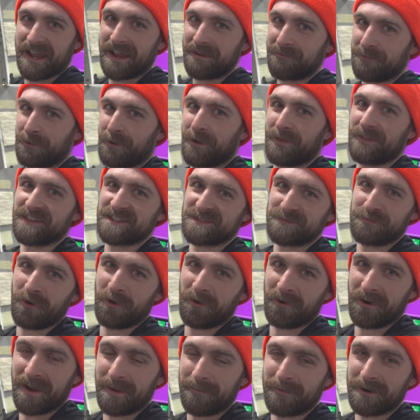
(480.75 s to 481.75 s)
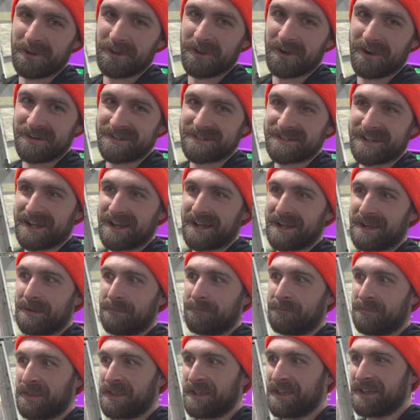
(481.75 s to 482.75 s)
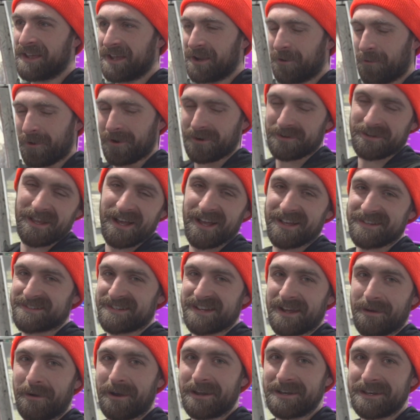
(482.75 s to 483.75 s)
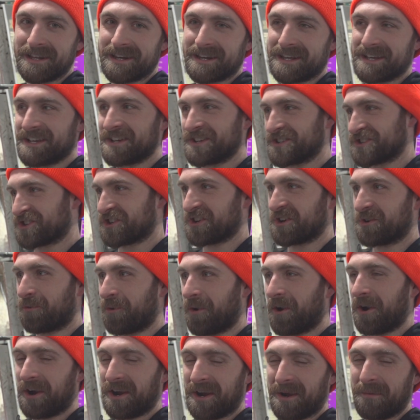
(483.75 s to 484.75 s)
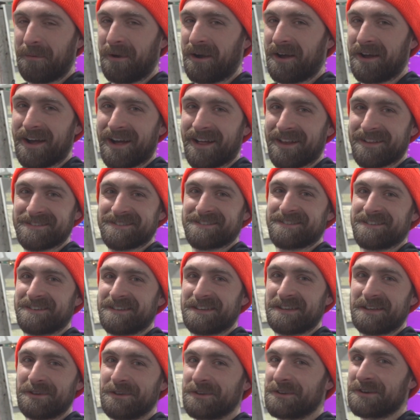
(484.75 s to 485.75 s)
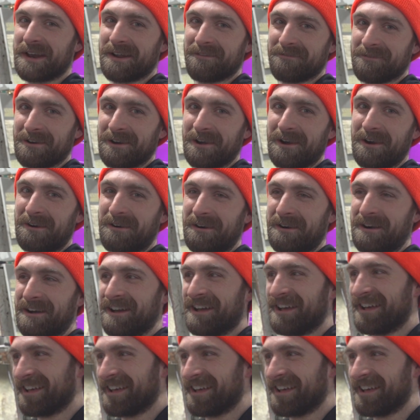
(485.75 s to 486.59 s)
I haven't run this program in a long time. It worked last time I did it. It should work, but honestly, you never know.